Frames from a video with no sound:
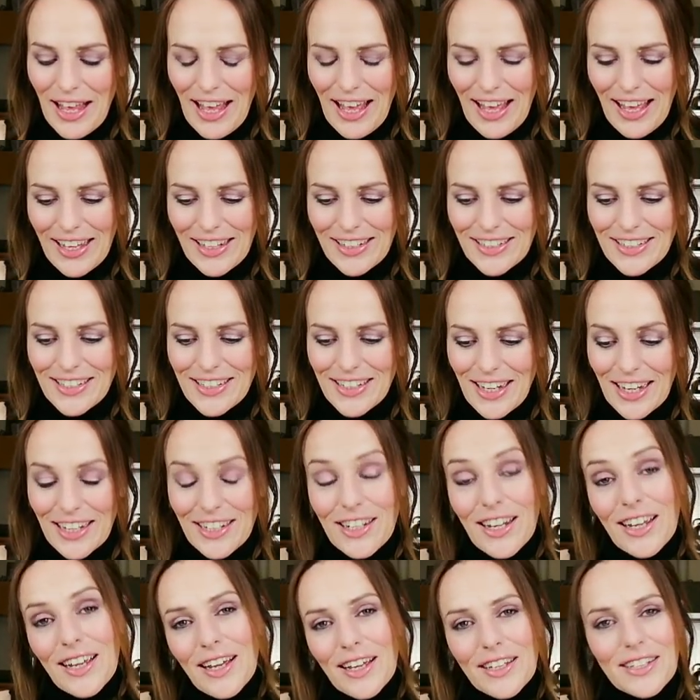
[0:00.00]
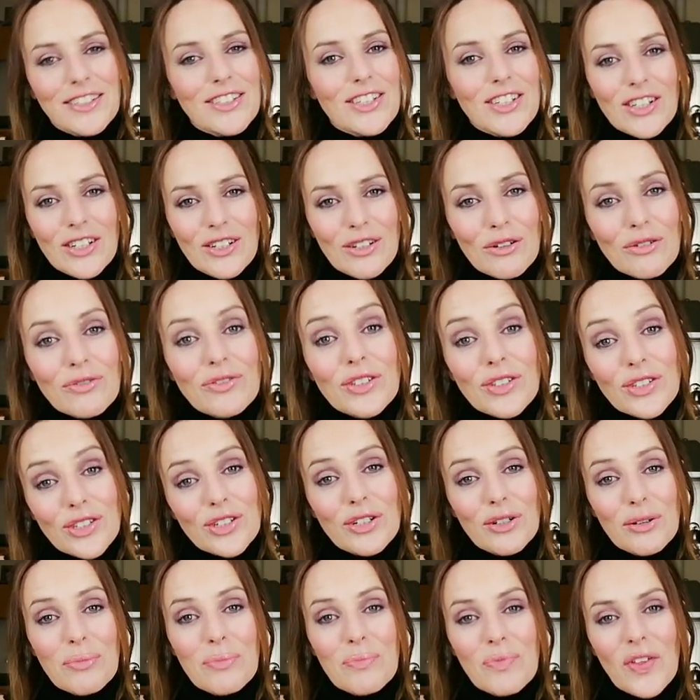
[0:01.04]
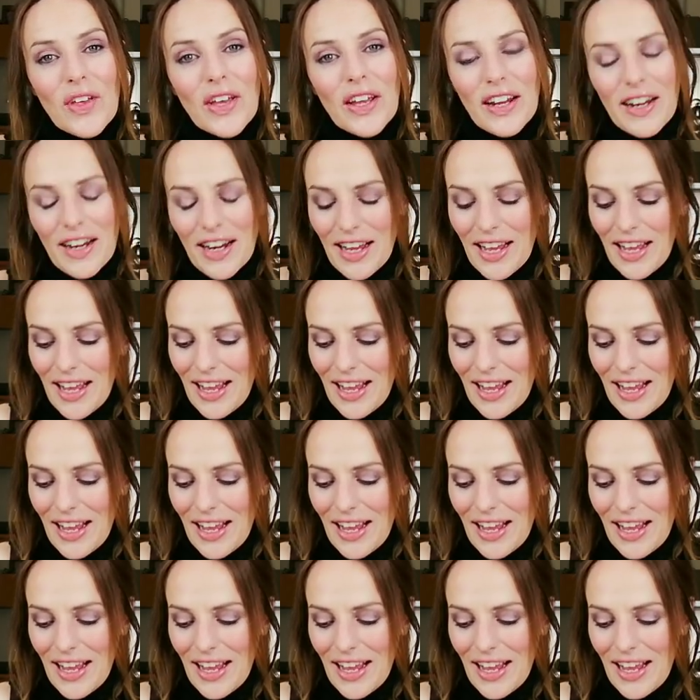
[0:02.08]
And I'd love you to come there.